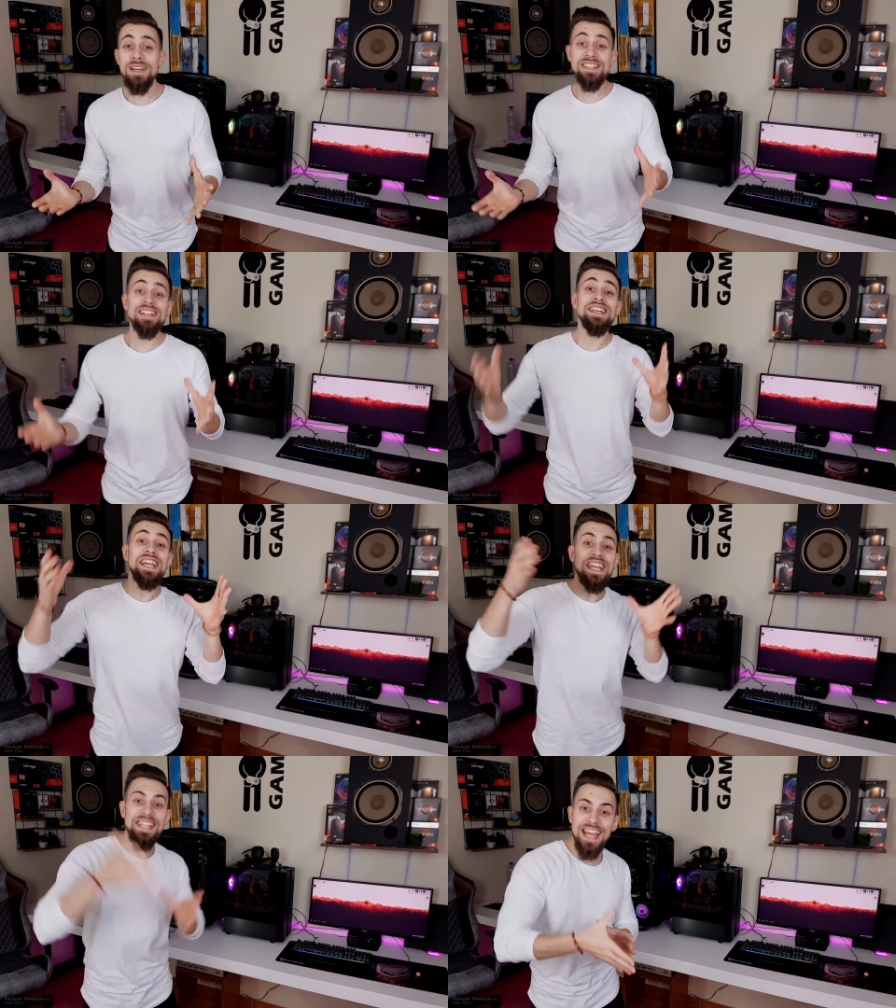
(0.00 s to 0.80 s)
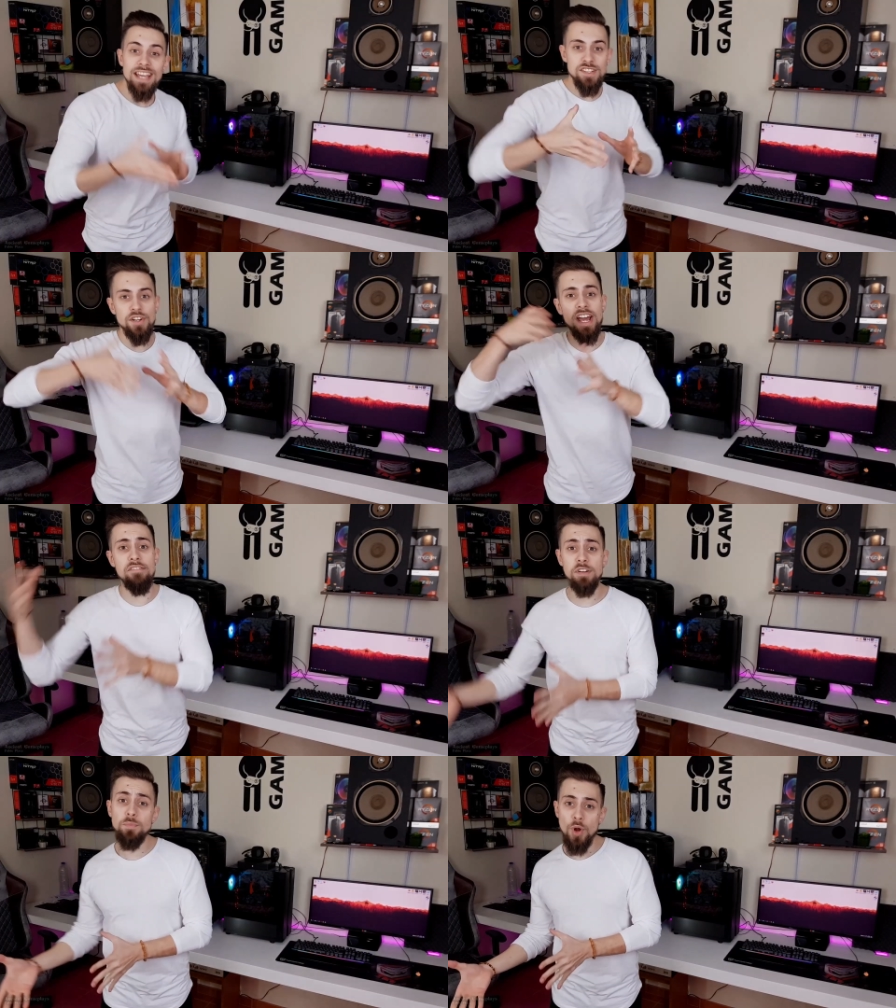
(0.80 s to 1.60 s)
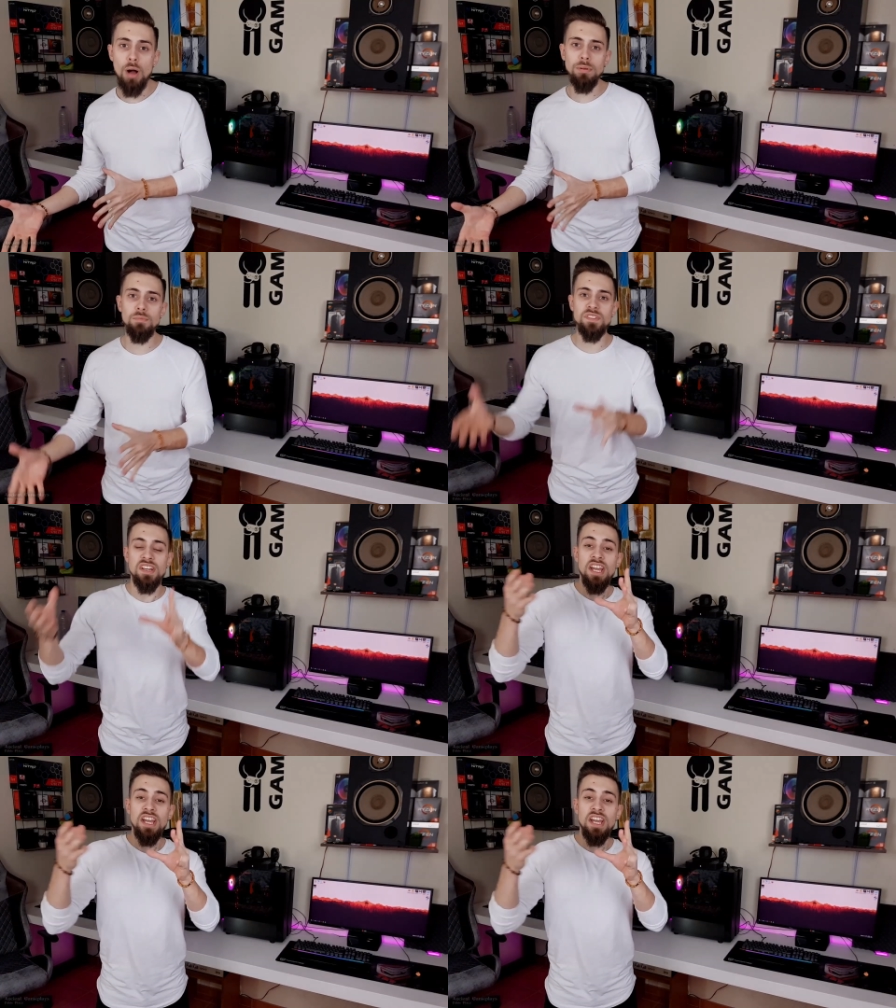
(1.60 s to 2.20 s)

basically, in case you're having problems,